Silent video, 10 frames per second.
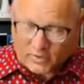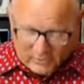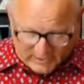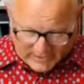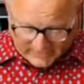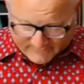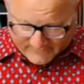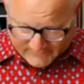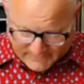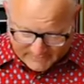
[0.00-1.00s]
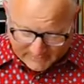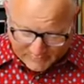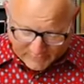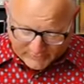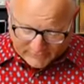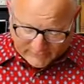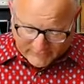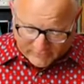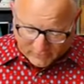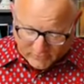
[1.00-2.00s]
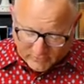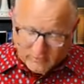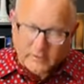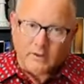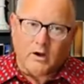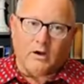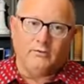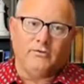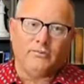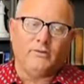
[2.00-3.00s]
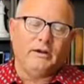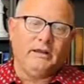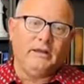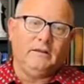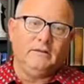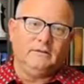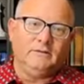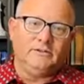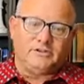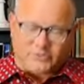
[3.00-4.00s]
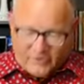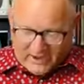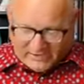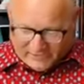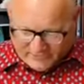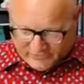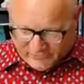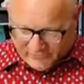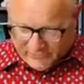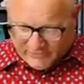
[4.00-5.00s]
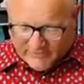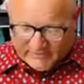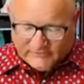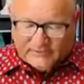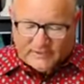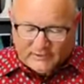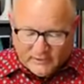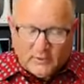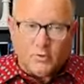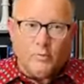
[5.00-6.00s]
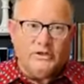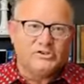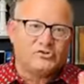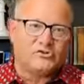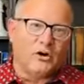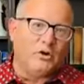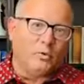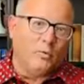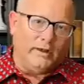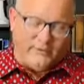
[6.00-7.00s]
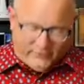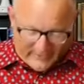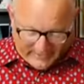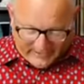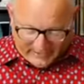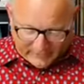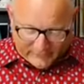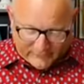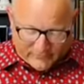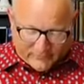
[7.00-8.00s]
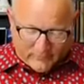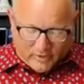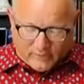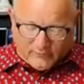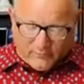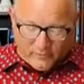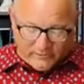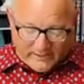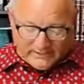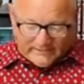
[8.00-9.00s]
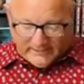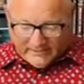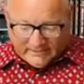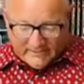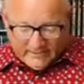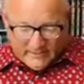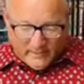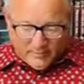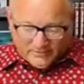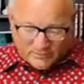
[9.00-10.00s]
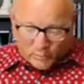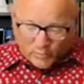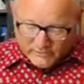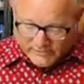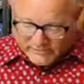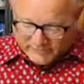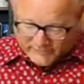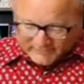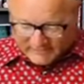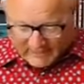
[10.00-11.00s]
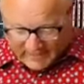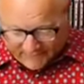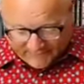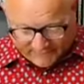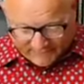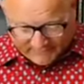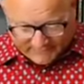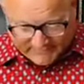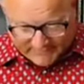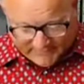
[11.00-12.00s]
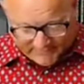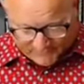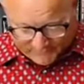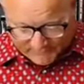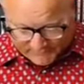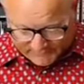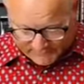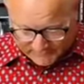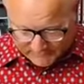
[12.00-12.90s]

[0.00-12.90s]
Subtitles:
our lives and he put a finger on three distractions, three things that we struggle with. And out of Mark 4:19, but the worries of this life, the deceitfulness